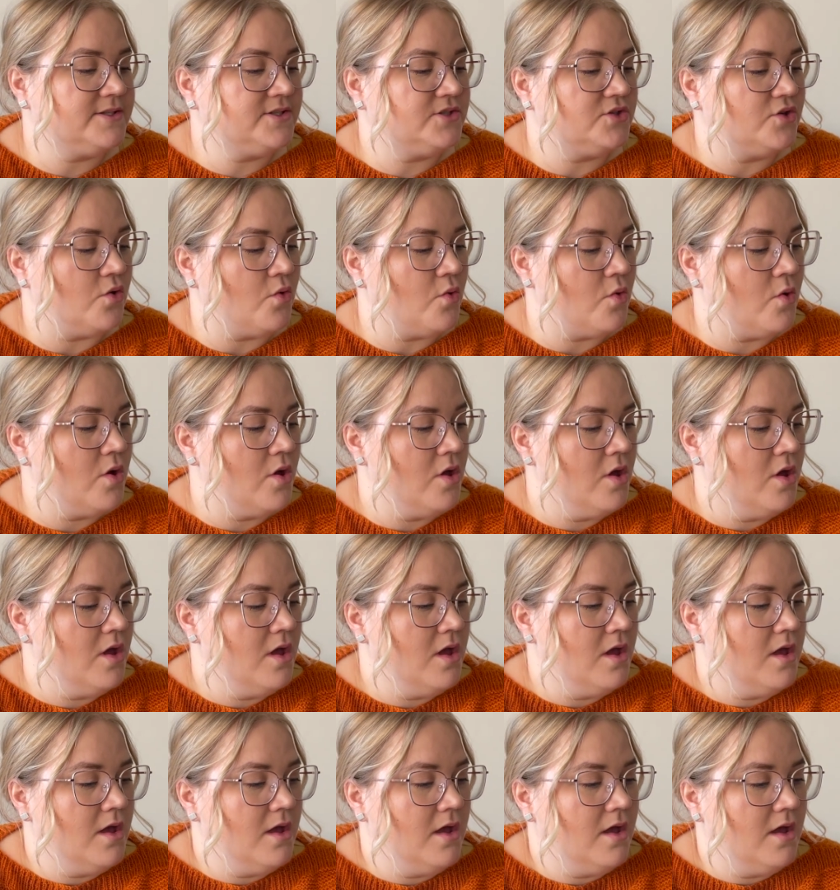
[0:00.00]
So
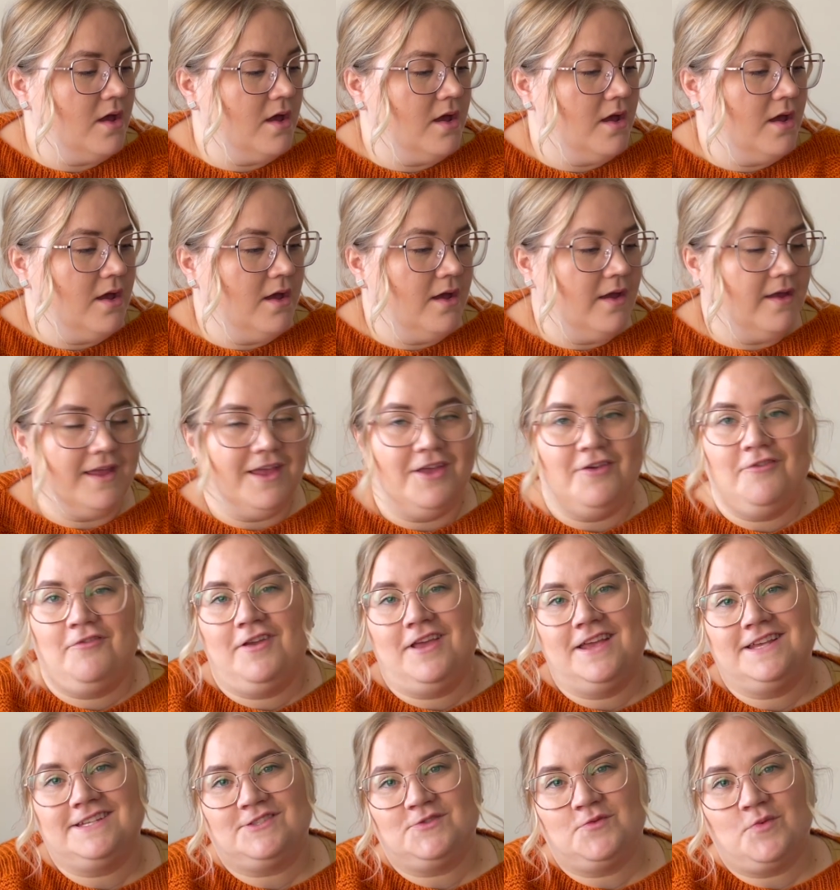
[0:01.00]
if
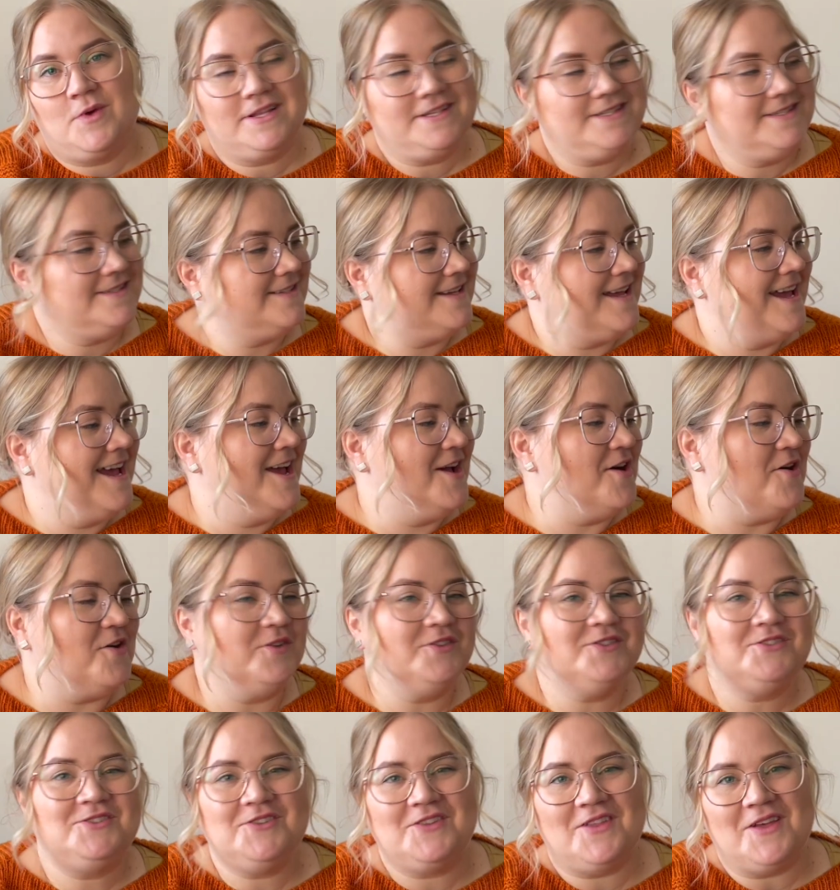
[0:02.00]
he sweats
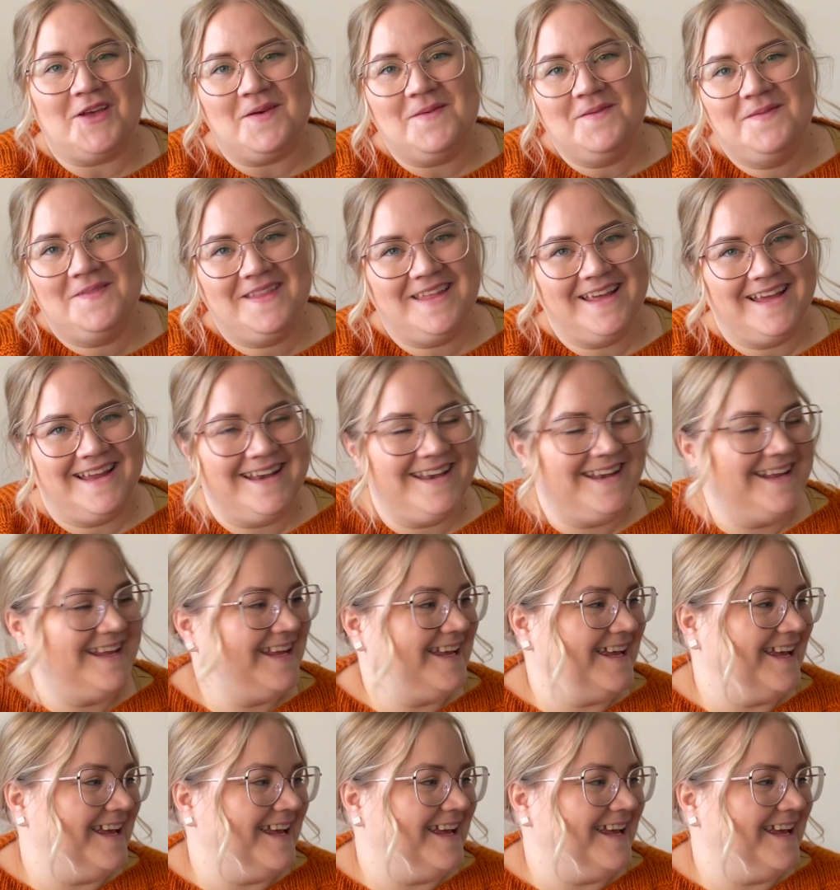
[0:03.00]
onto them, then